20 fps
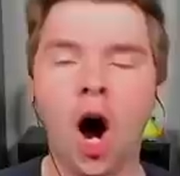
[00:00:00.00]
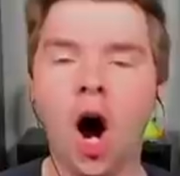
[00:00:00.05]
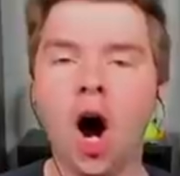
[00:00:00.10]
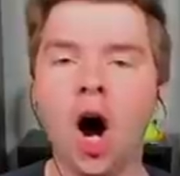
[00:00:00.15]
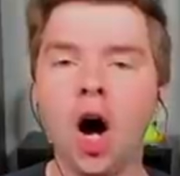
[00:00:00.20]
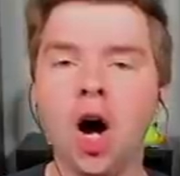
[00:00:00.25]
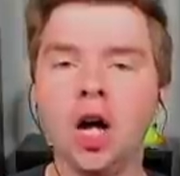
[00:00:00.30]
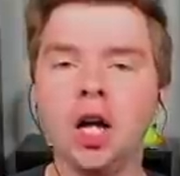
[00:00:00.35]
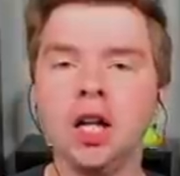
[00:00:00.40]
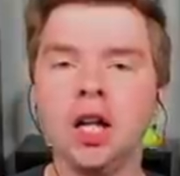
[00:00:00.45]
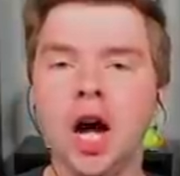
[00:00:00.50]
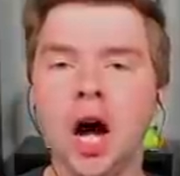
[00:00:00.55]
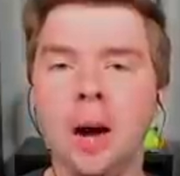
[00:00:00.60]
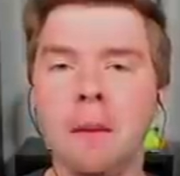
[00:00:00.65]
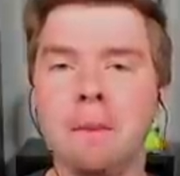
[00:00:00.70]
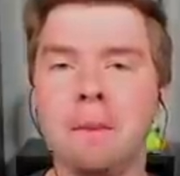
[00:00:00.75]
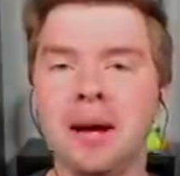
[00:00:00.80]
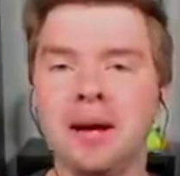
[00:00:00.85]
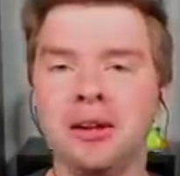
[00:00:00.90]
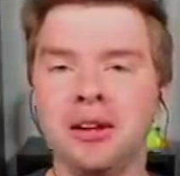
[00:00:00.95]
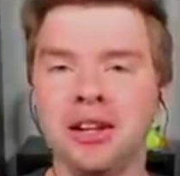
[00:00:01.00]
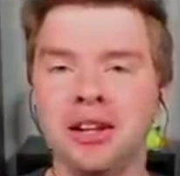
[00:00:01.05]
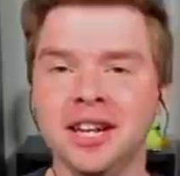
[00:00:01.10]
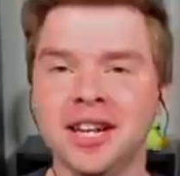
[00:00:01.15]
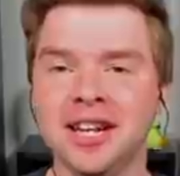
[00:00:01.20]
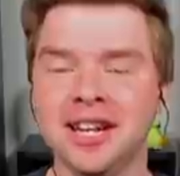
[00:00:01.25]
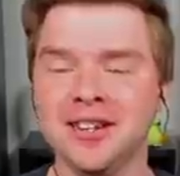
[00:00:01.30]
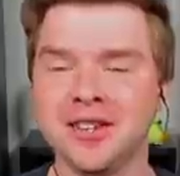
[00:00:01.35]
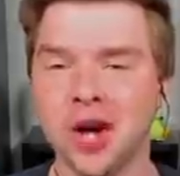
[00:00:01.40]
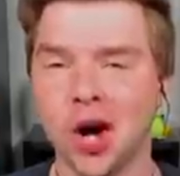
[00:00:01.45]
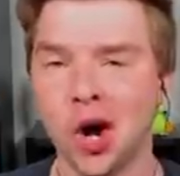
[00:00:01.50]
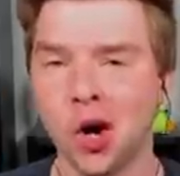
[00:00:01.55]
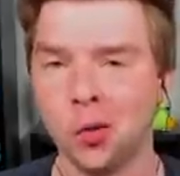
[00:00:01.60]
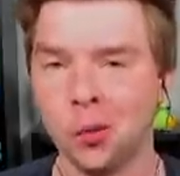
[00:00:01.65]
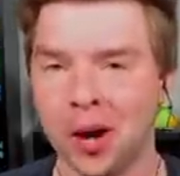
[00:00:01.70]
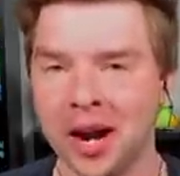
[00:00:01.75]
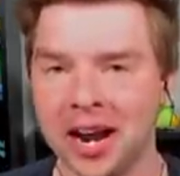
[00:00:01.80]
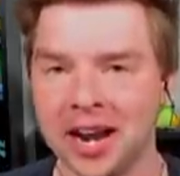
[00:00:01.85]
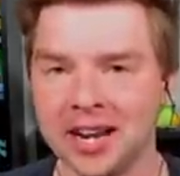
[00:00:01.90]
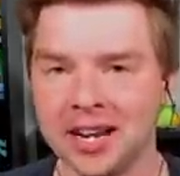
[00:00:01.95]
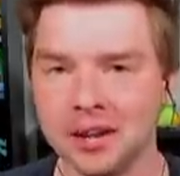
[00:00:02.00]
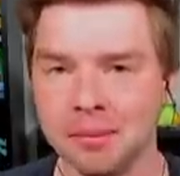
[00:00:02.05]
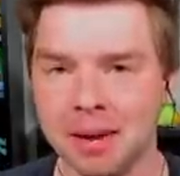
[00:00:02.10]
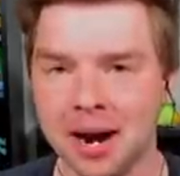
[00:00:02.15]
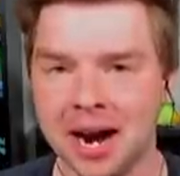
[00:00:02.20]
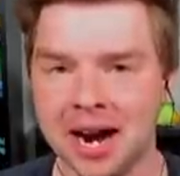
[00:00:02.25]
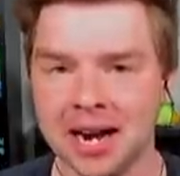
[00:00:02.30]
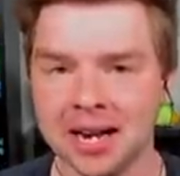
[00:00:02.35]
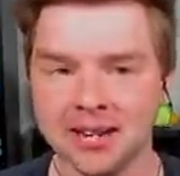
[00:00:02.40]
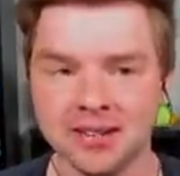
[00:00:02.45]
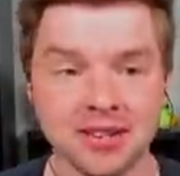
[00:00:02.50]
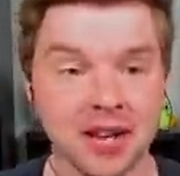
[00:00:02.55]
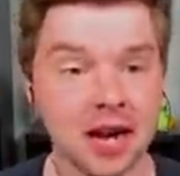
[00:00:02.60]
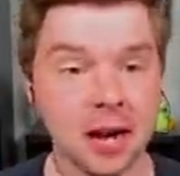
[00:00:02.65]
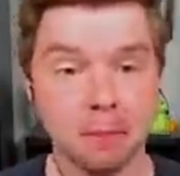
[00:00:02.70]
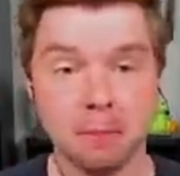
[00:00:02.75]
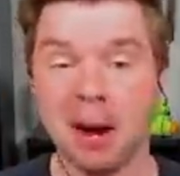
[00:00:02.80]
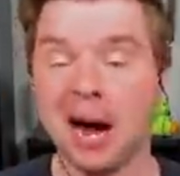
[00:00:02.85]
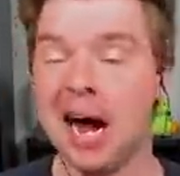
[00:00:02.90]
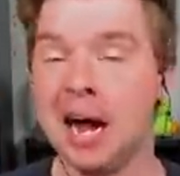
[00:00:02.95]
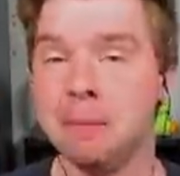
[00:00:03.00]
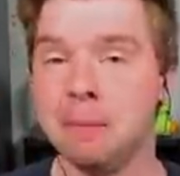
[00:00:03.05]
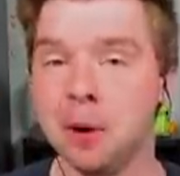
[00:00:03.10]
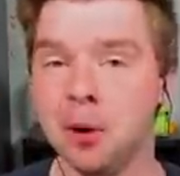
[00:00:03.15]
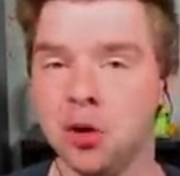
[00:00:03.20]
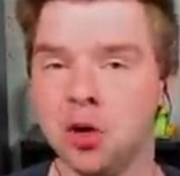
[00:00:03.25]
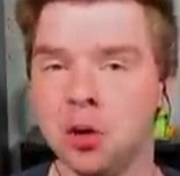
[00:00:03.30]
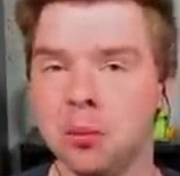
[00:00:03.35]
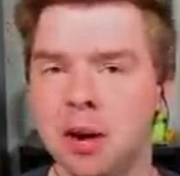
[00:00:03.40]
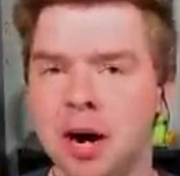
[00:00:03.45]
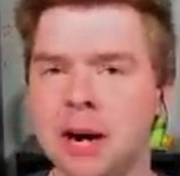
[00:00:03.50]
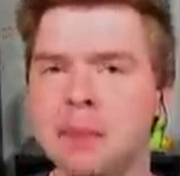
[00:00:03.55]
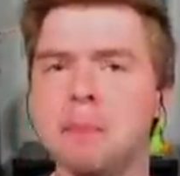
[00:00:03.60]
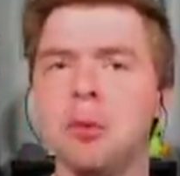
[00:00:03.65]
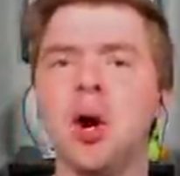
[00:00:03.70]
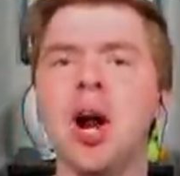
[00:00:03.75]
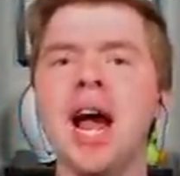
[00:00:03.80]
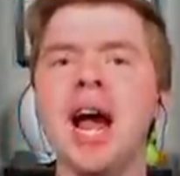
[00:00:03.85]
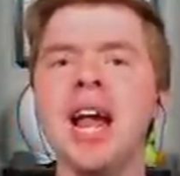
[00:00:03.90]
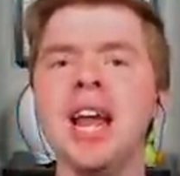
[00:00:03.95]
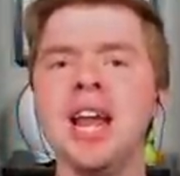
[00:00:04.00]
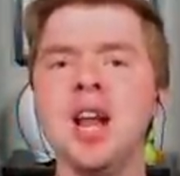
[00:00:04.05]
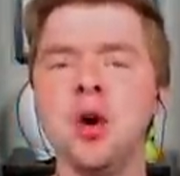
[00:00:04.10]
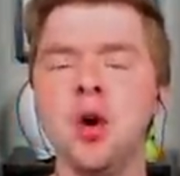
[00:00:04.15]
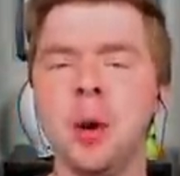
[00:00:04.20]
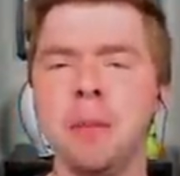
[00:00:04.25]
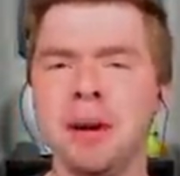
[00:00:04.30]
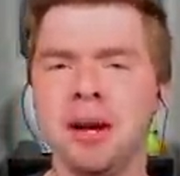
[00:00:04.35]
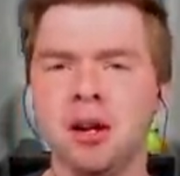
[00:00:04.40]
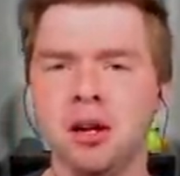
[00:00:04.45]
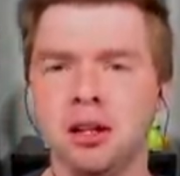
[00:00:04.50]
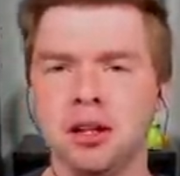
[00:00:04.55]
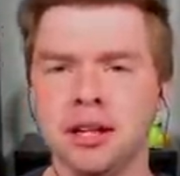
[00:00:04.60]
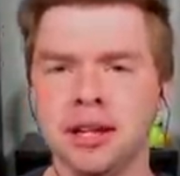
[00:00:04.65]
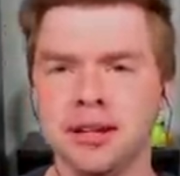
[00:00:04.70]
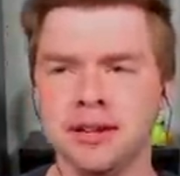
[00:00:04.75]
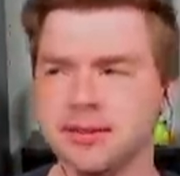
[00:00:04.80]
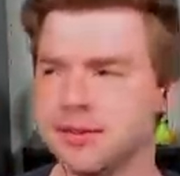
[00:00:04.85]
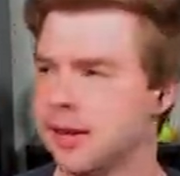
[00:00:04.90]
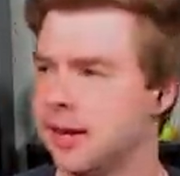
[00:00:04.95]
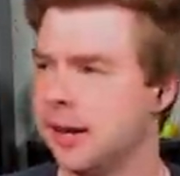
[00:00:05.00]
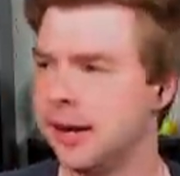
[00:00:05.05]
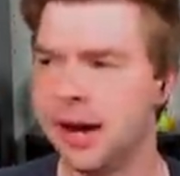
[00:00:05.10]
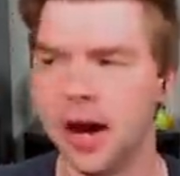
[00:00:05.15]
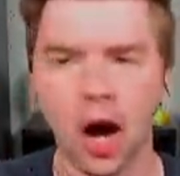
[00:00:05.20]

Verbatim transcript: All abilities are randomized. My Pokemon, brand new abilities.